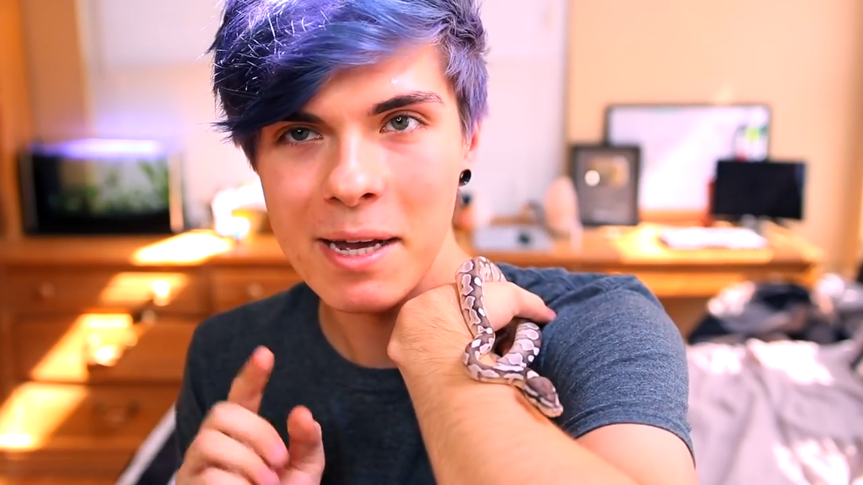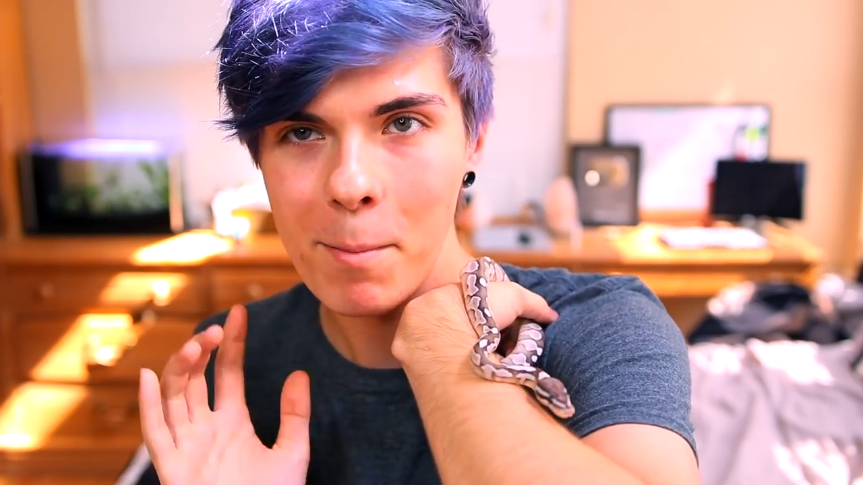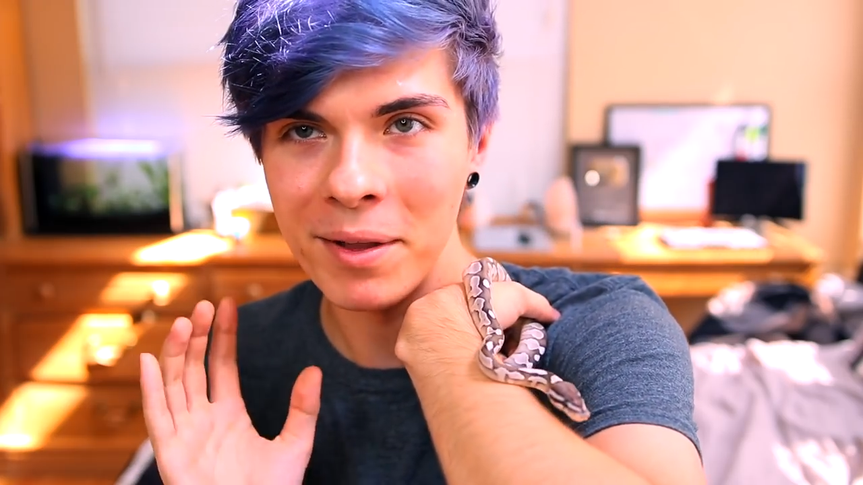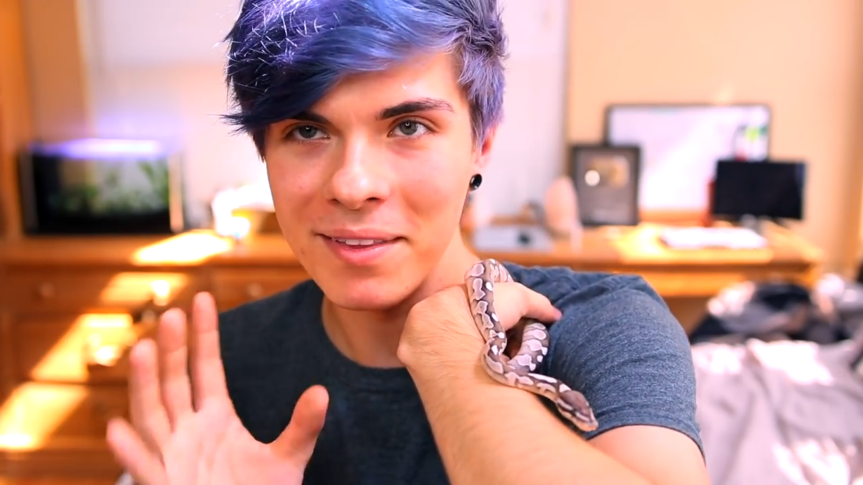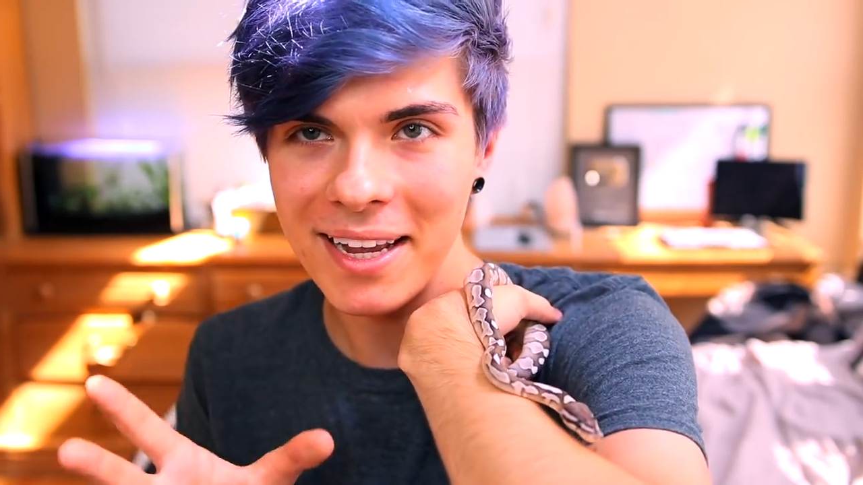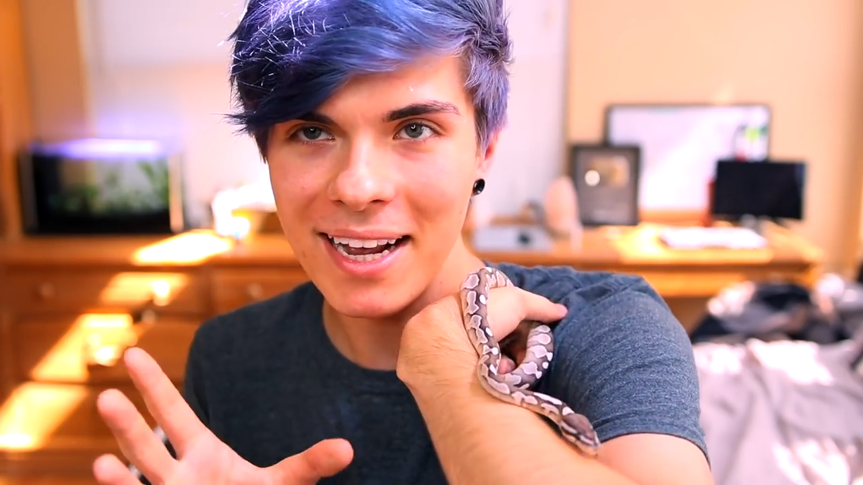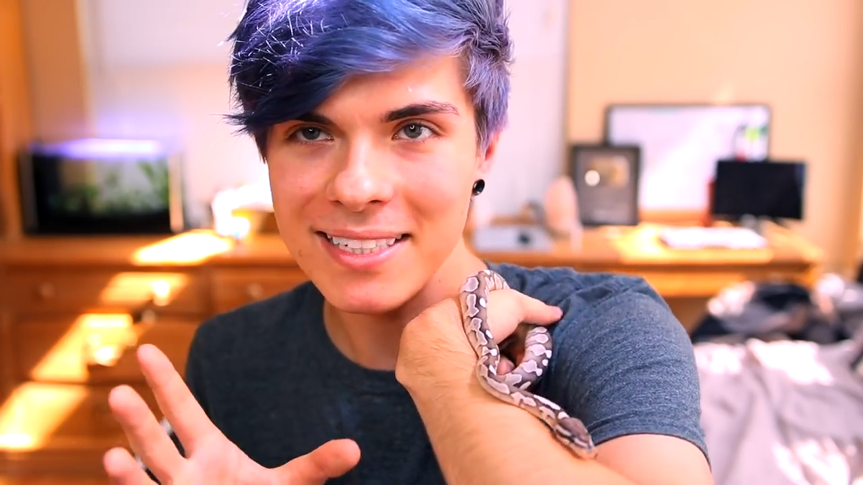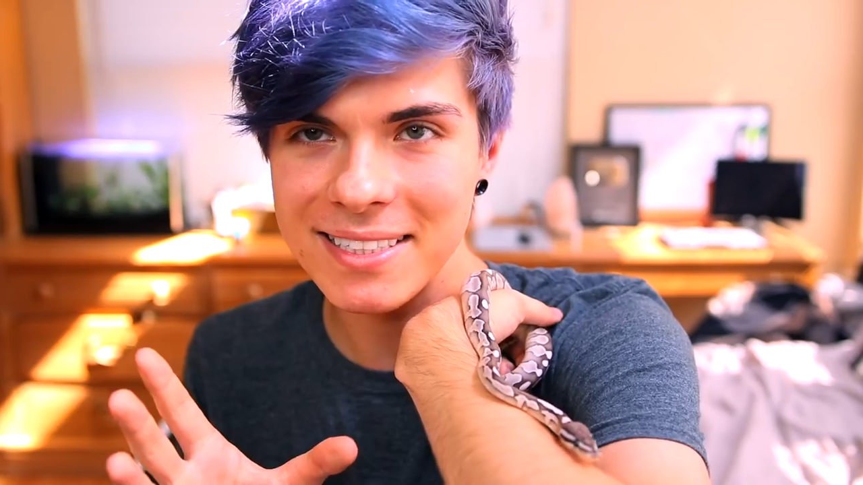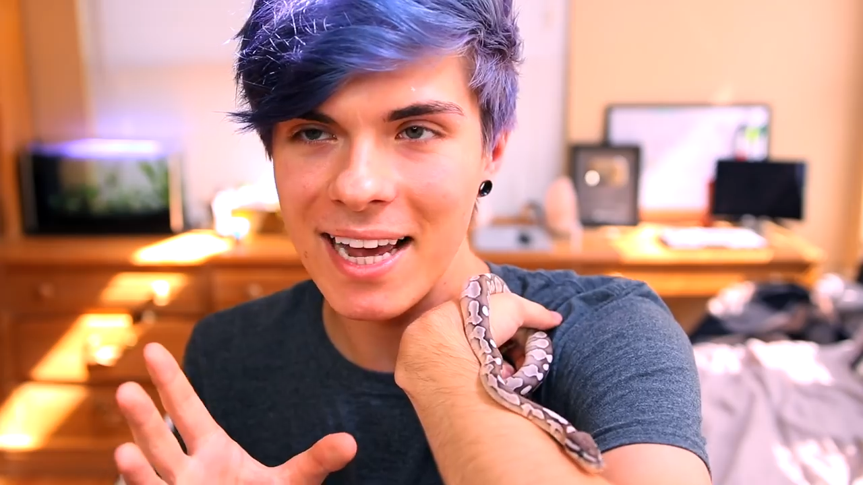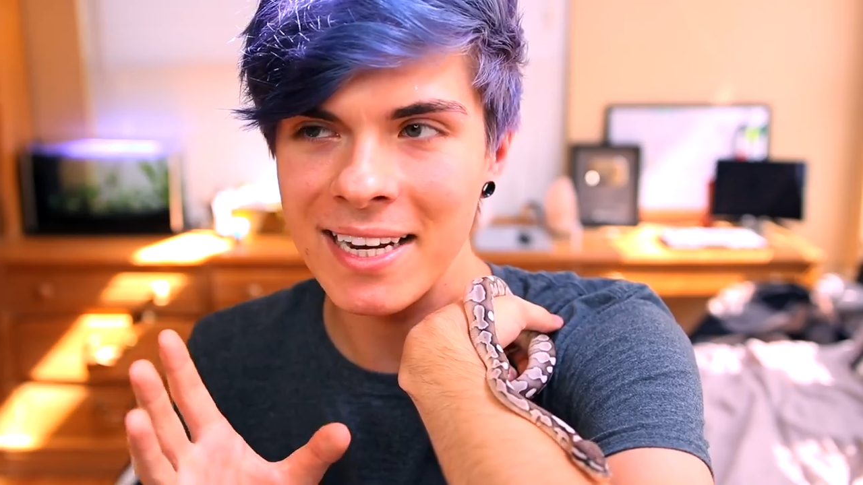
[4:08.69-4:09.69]
But like I
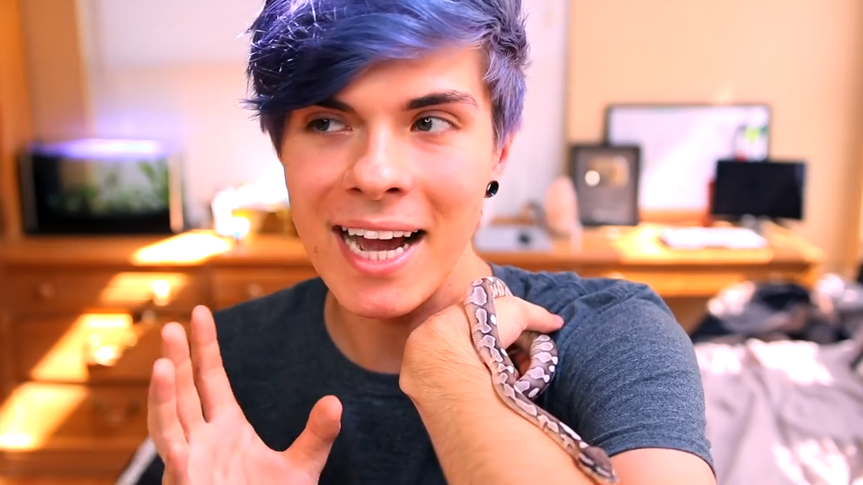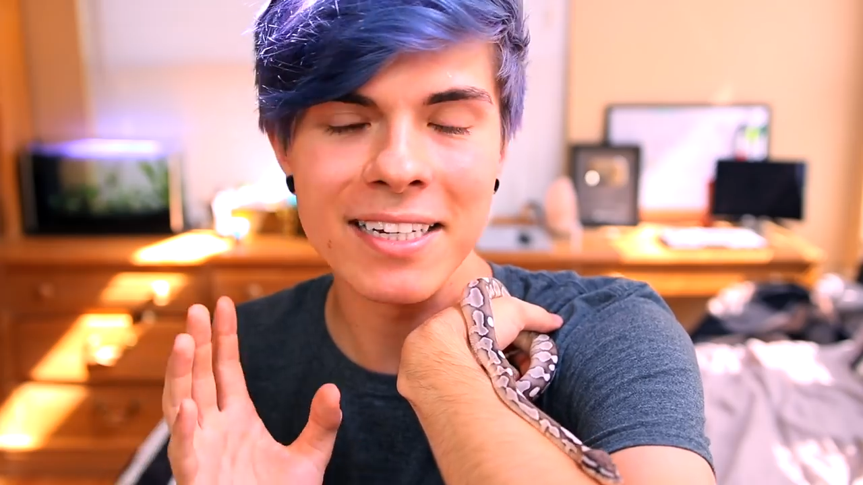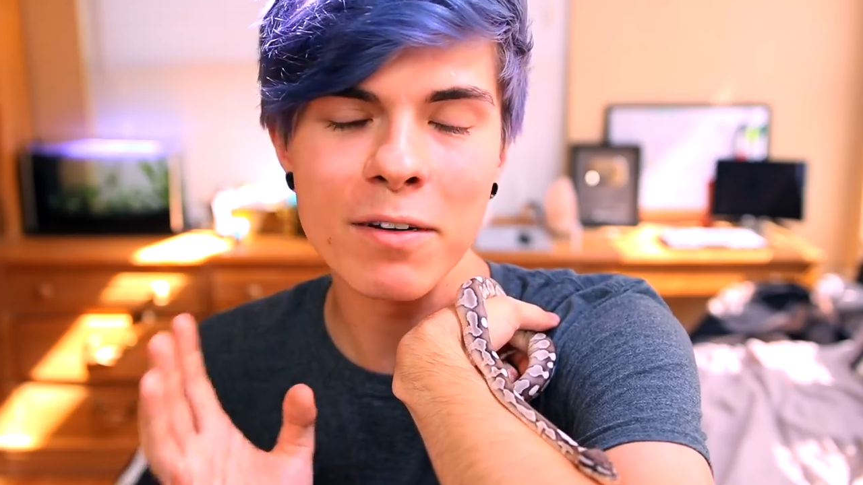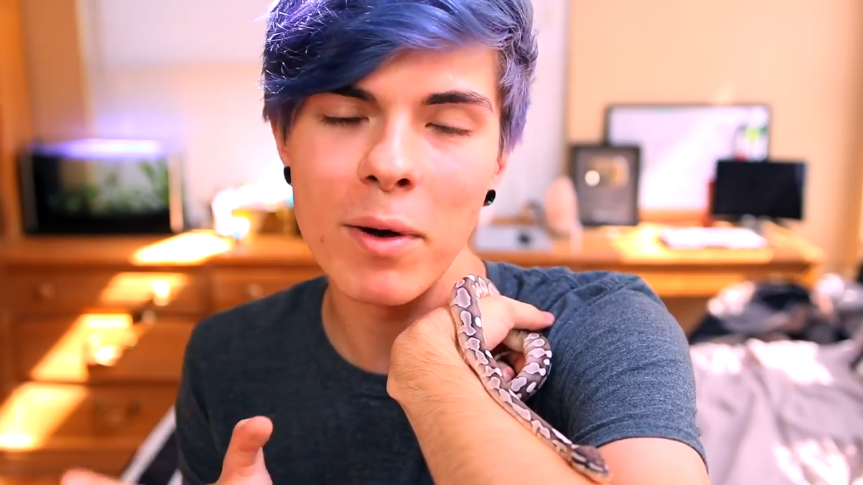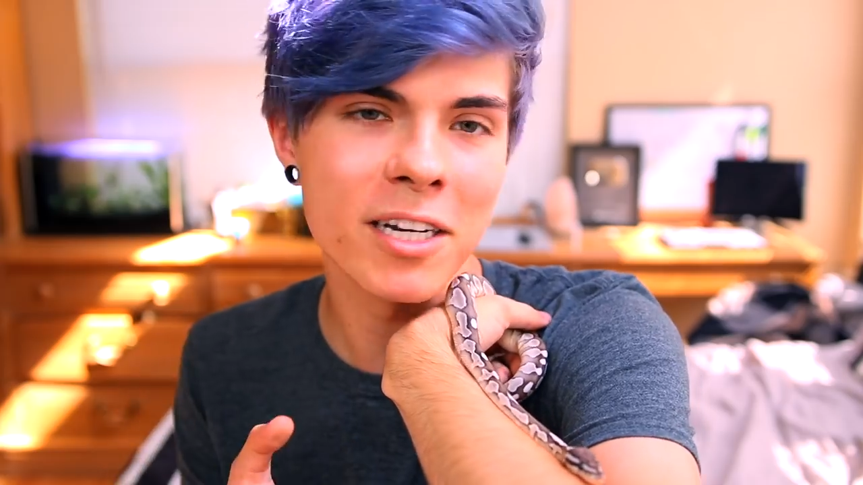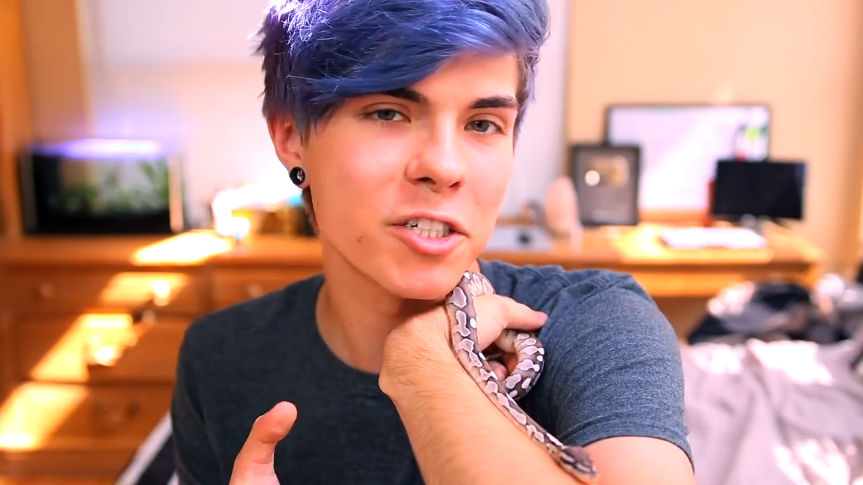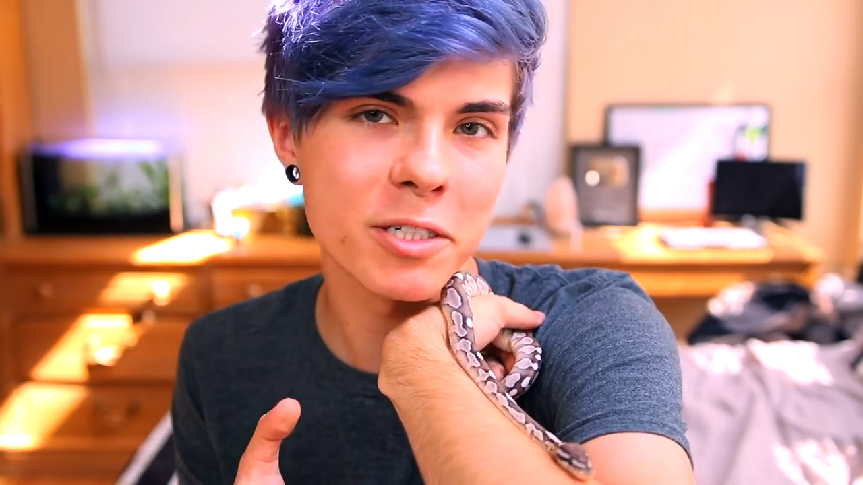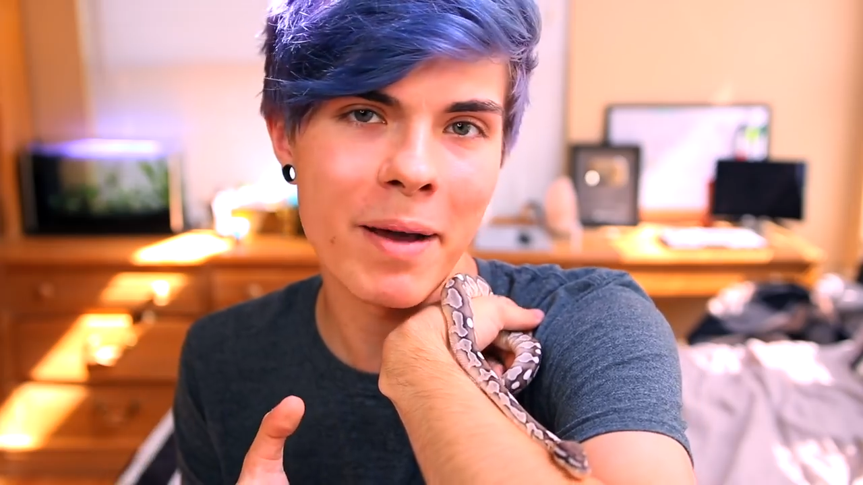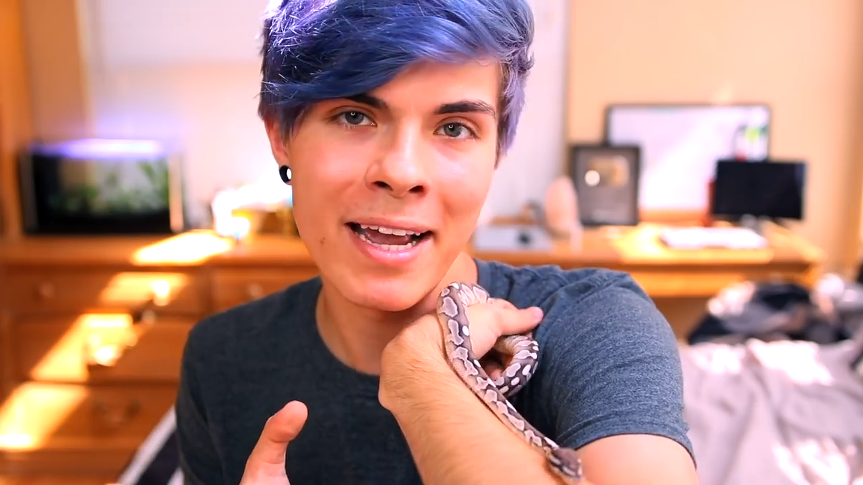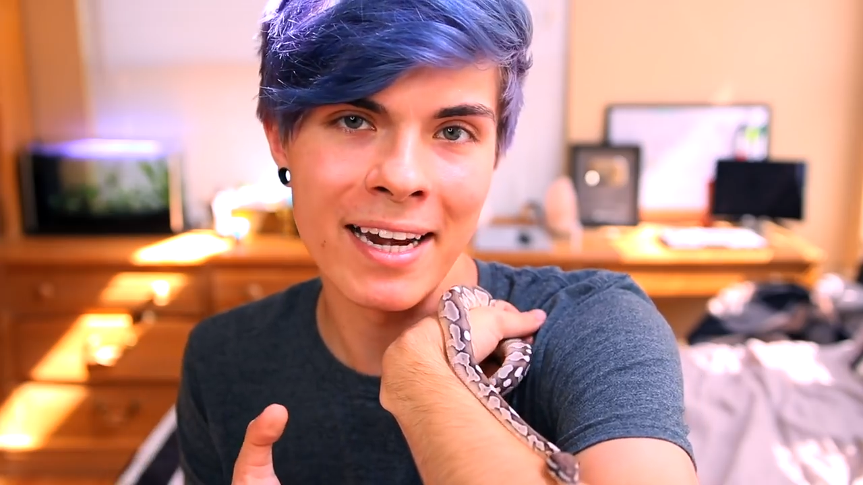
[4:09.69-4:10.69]
said, I didn't want to
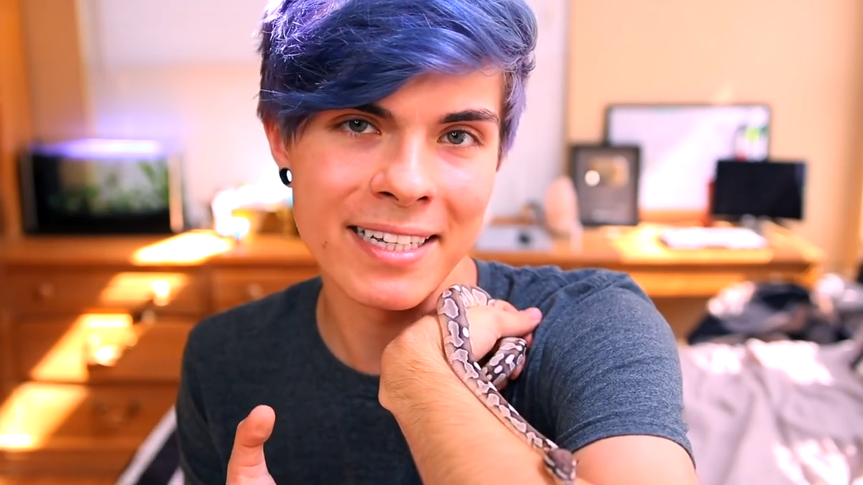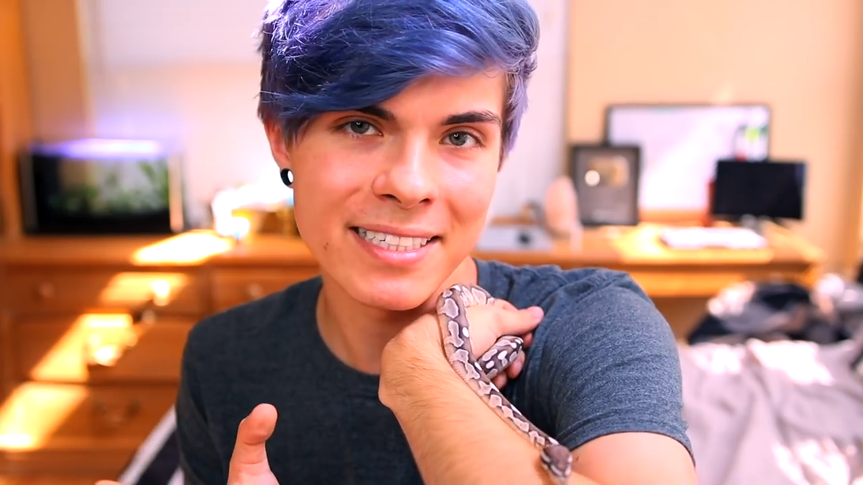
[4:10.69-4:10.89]
just buy any